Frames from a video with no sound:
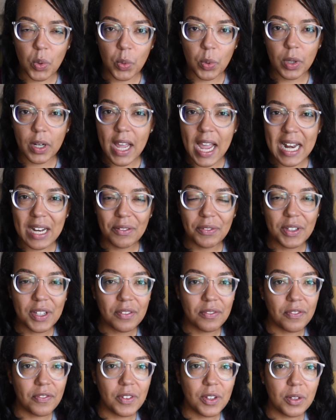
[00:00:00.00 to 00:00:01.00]
we're kind of
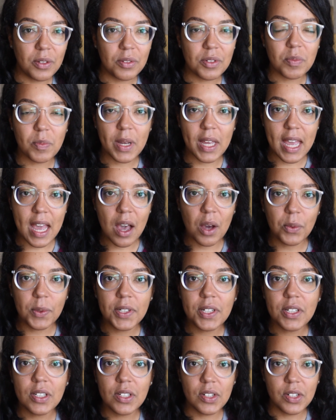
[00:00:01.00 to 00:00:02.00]
confused by how
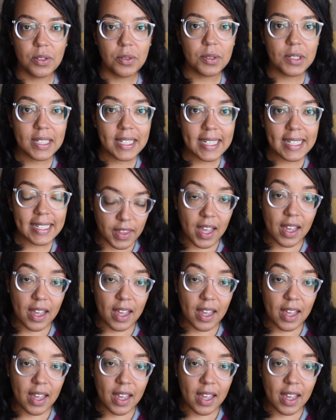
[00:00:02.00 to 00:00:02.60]
we should use it,